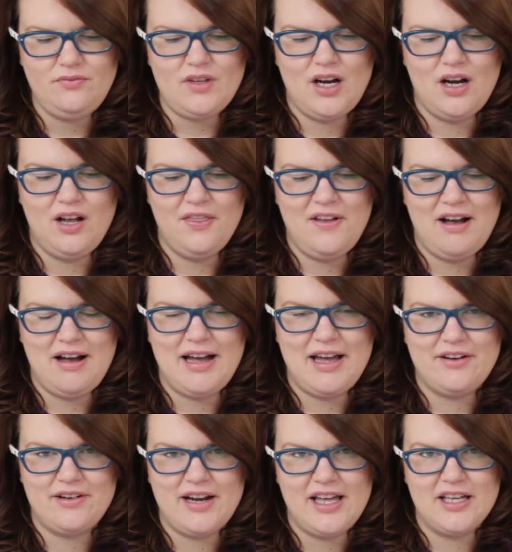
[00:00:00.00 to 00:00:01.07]
on the
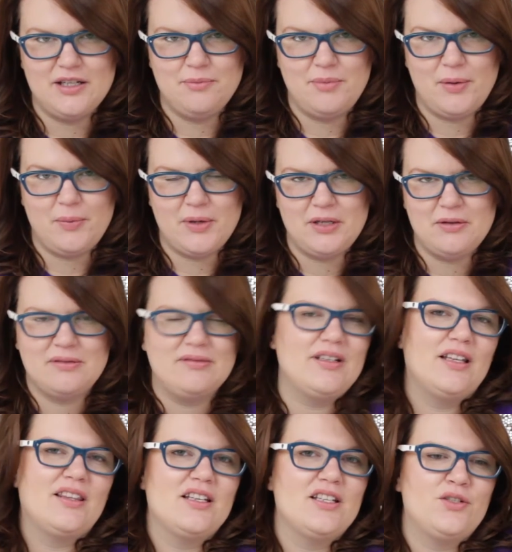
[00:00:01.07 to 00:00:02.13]
higher end, but when you can
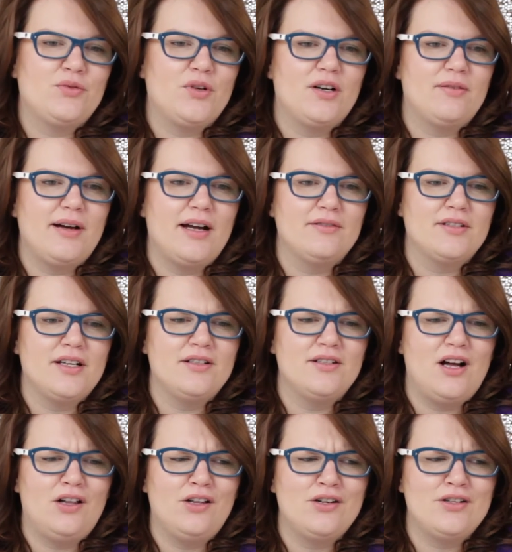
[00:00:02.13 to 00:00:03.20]
get this for around
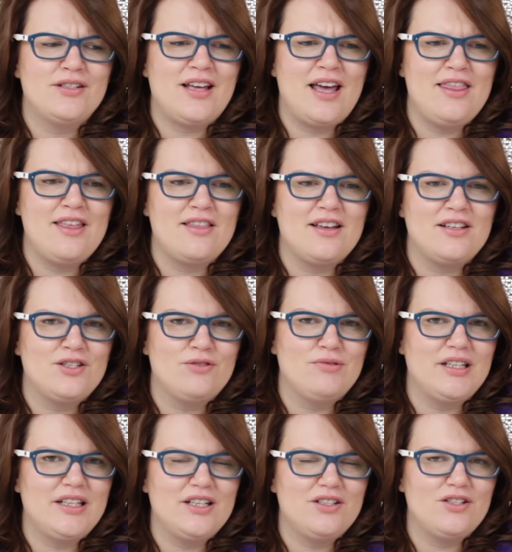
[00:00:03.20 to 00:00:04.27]
$10, I think that's
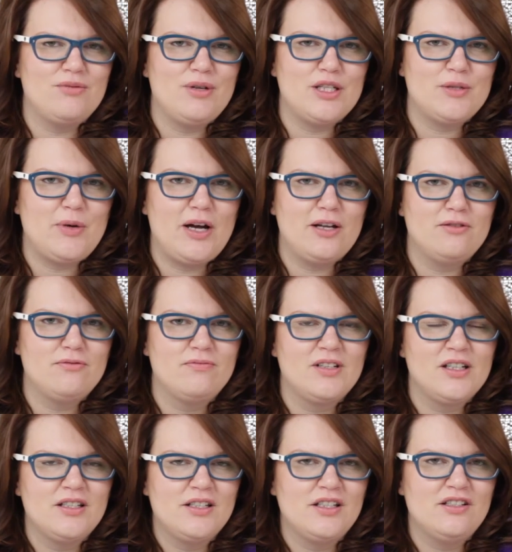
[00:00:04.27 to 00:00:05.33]
really its sweet spot.
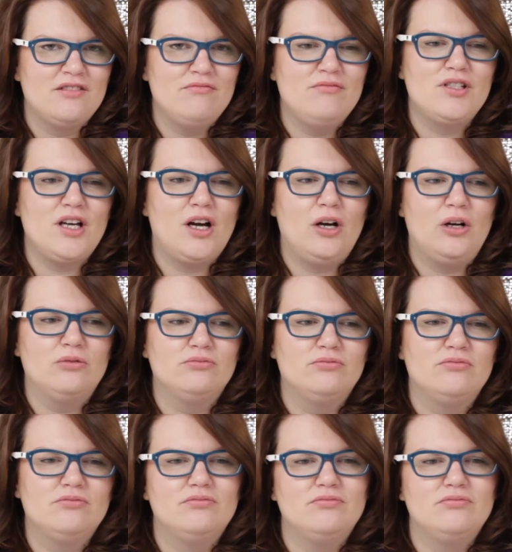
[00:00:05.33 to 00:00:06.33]
So,